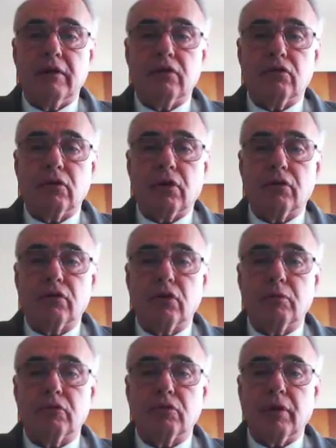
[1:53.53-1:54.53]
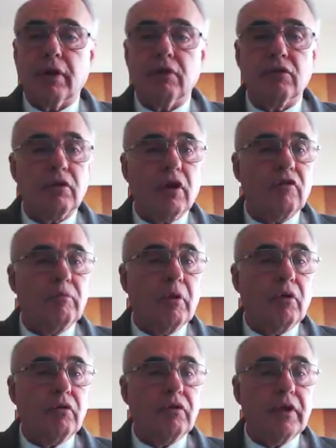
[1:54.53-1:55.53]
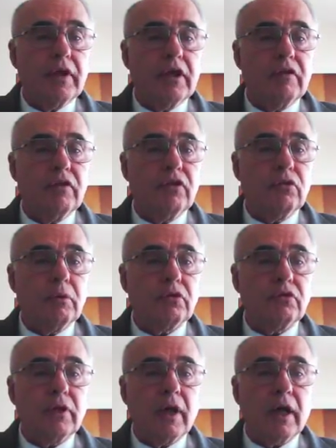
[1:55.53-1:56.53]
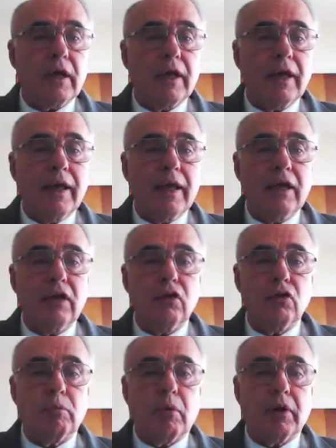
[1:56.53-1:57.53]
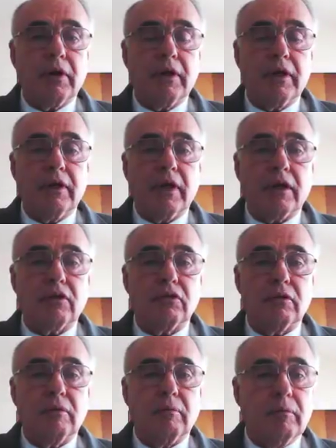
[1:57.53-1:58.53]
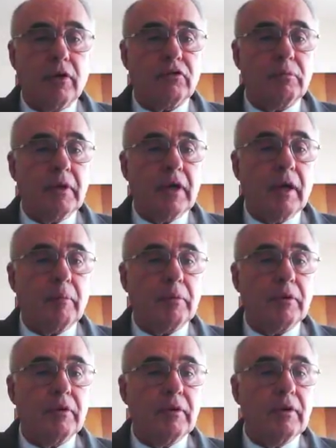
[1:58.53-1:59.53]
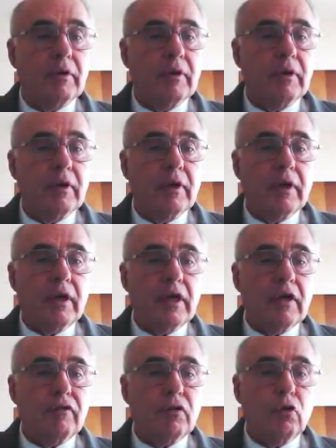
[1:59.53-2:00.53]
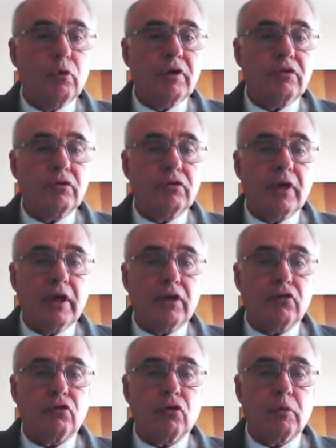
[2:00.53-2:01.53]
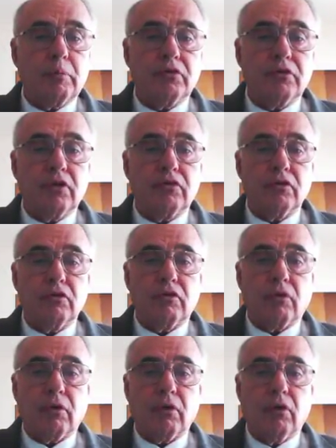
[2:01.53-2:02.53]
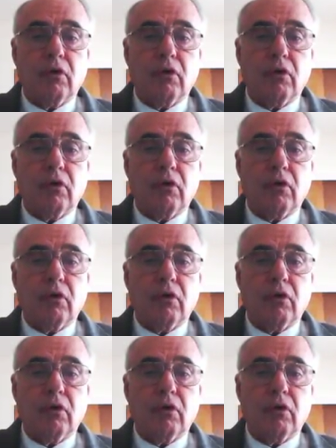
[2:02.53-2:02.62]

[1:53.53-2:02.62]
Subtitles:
the short-term trends of both the individual stock and your market index must be up. If you wish to take a short position for a